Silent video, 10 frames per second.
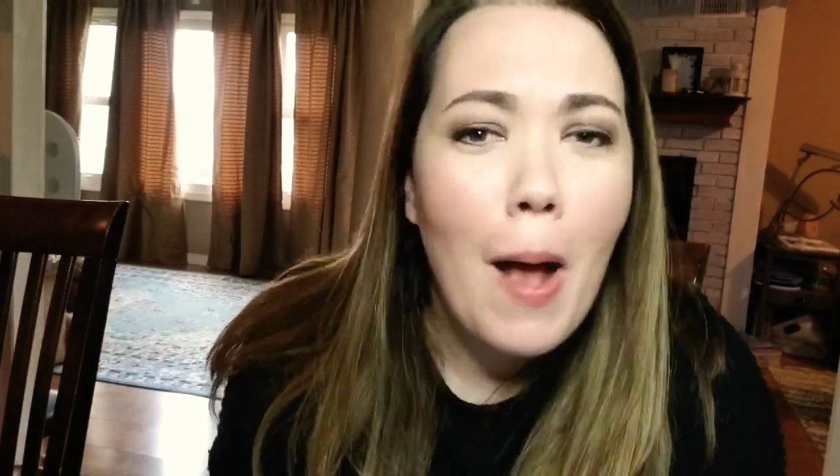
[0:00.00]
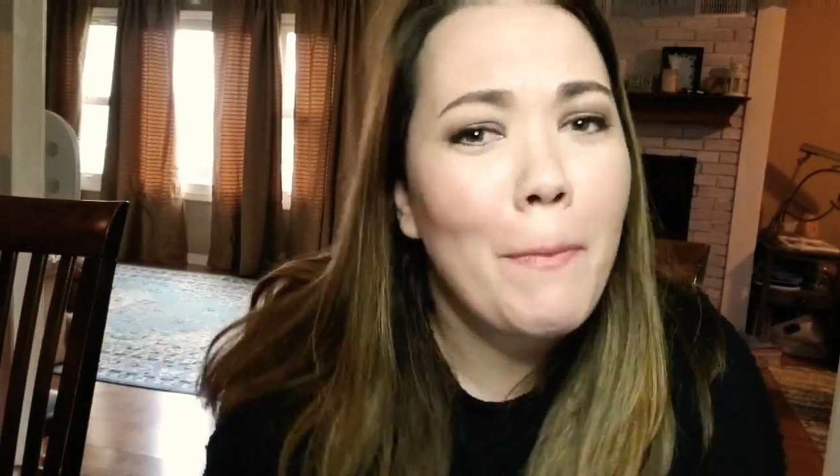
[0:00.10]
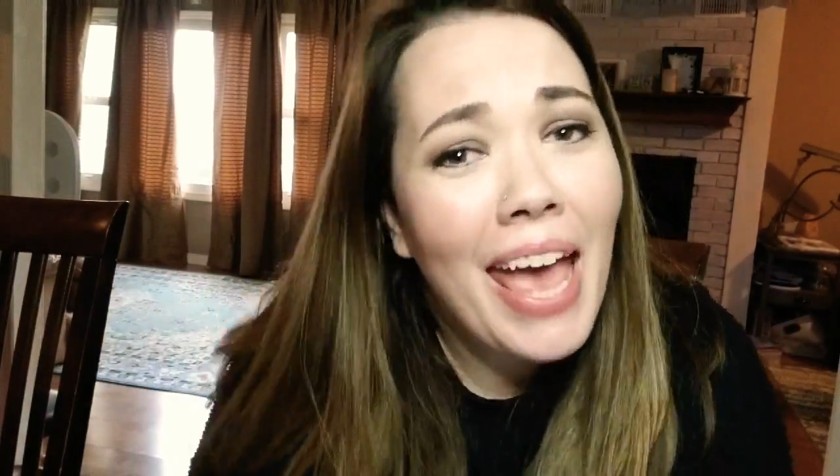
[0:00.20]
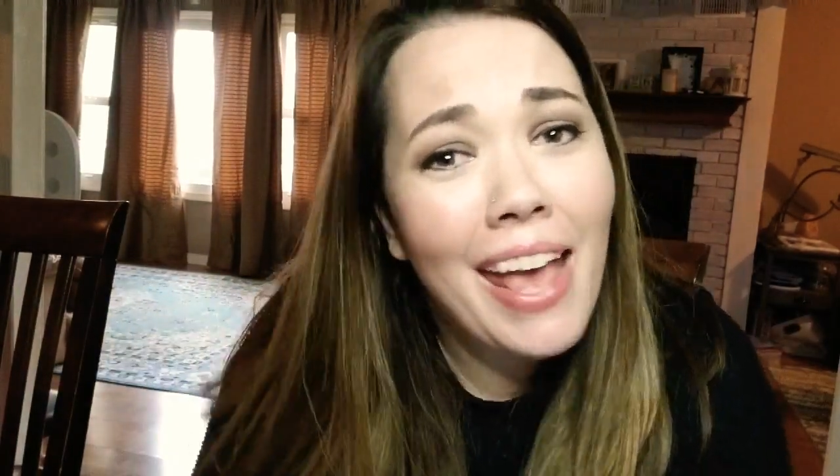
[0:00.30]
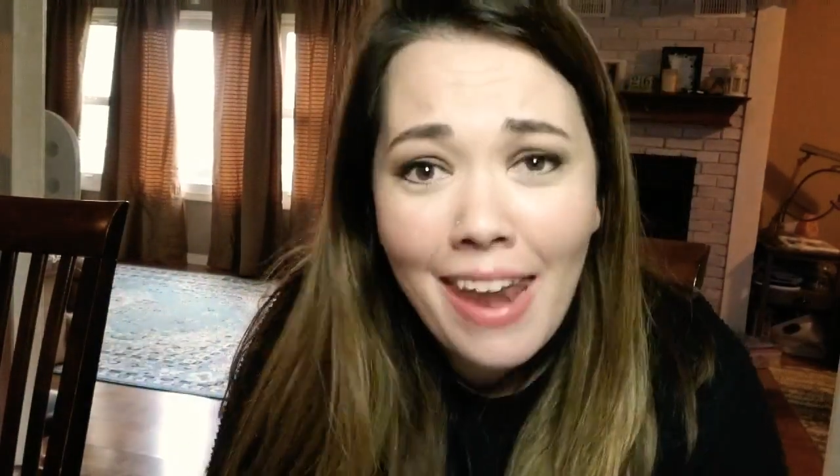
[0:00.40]

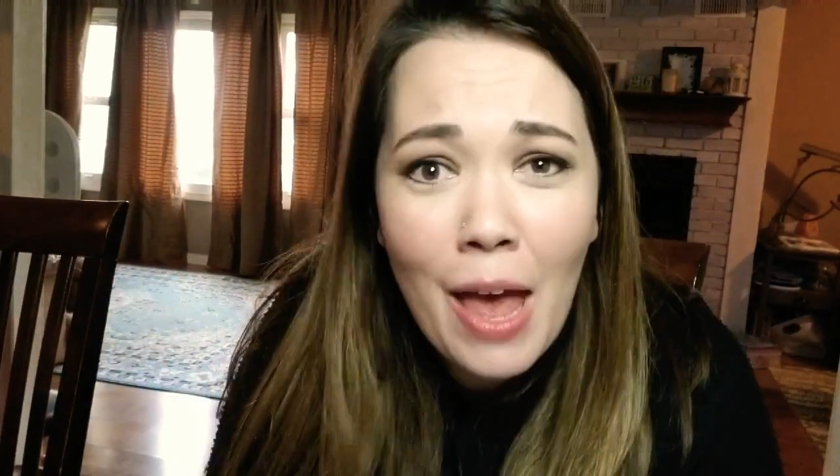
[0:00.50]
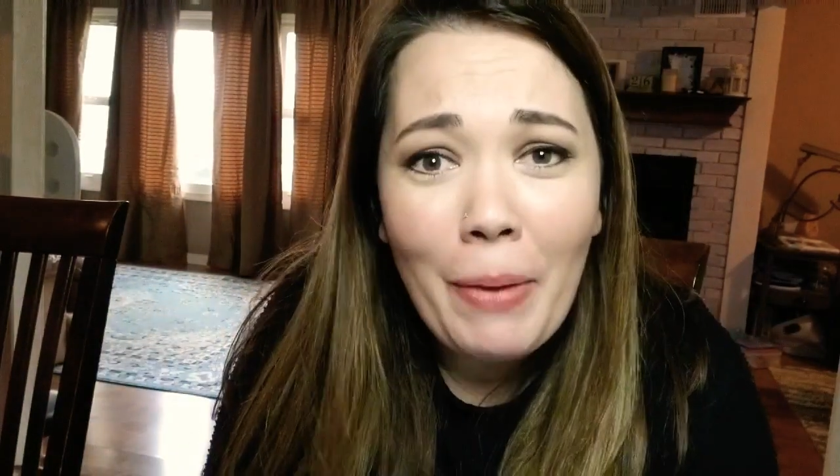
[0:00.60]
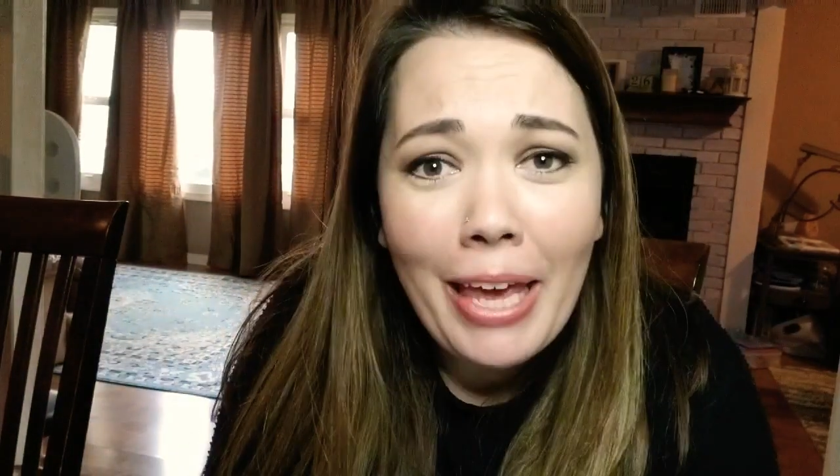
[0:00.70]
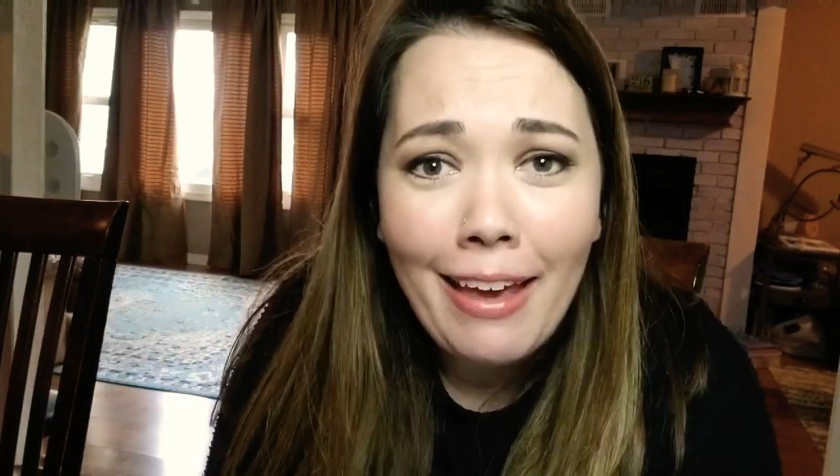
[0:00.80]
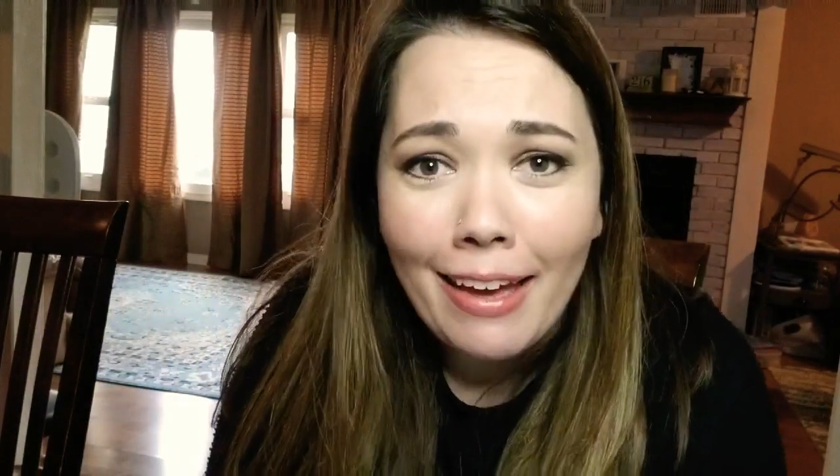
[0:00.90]
a
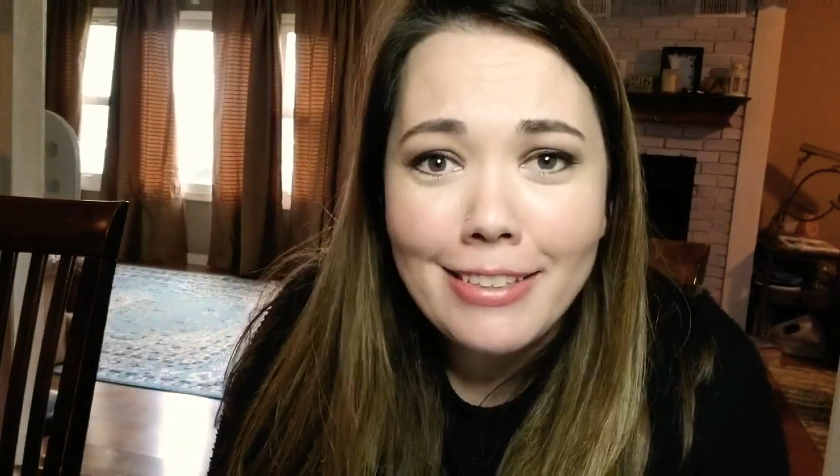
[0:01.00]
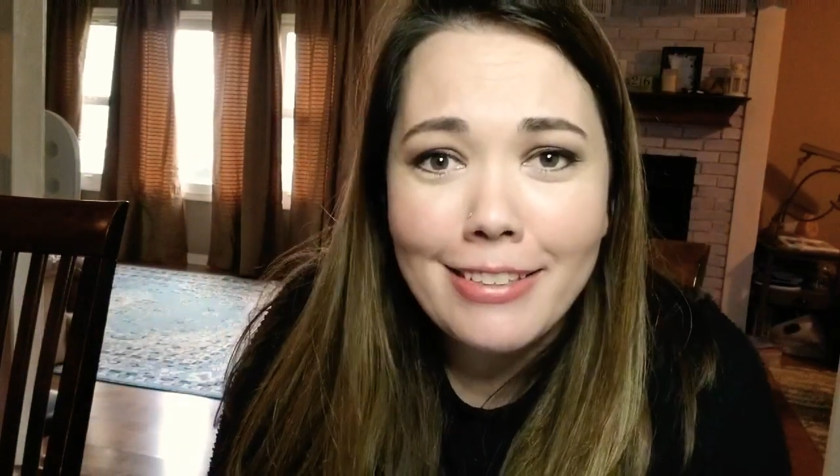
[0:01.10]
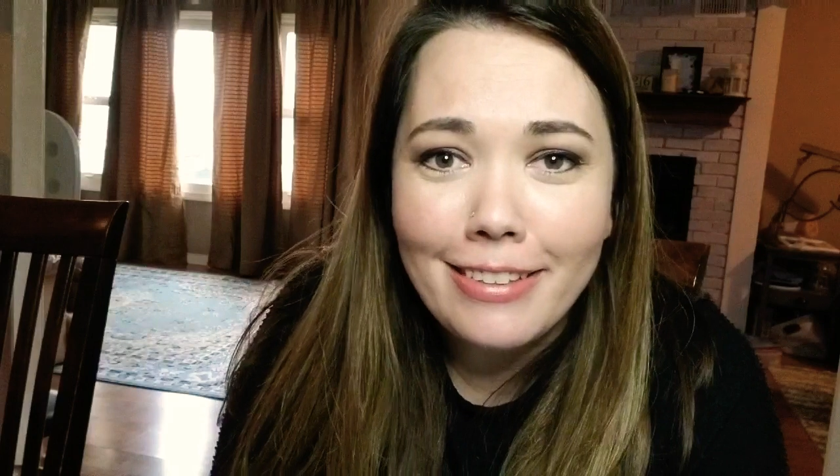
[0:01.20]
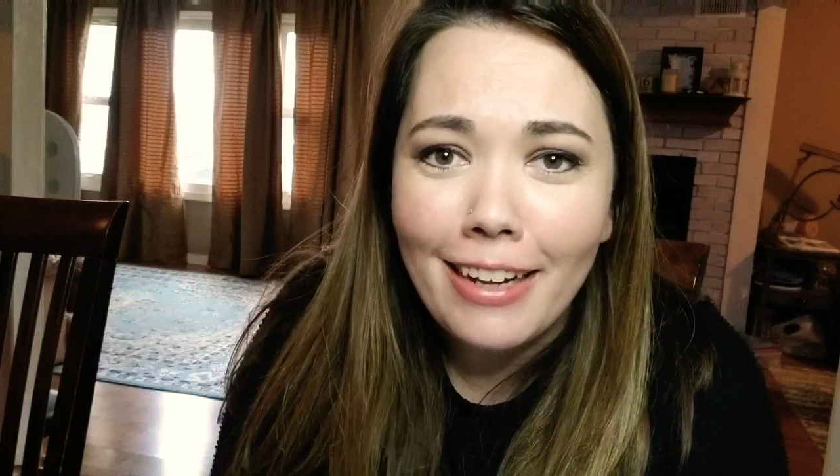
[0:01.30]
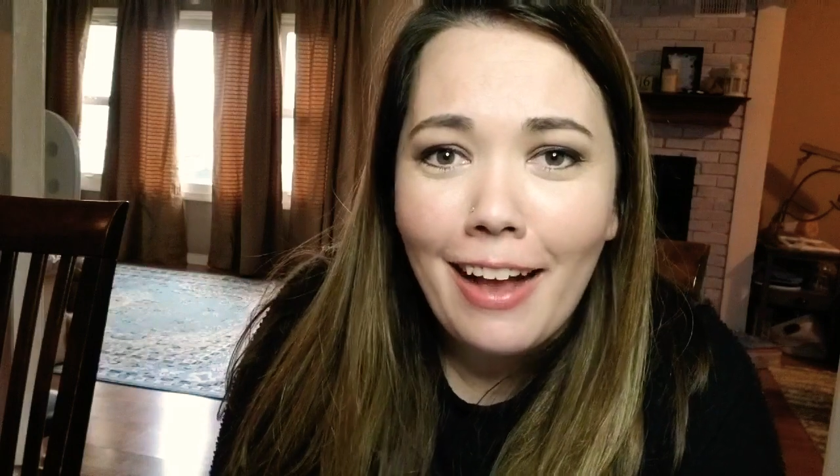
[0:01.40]
pandemic hits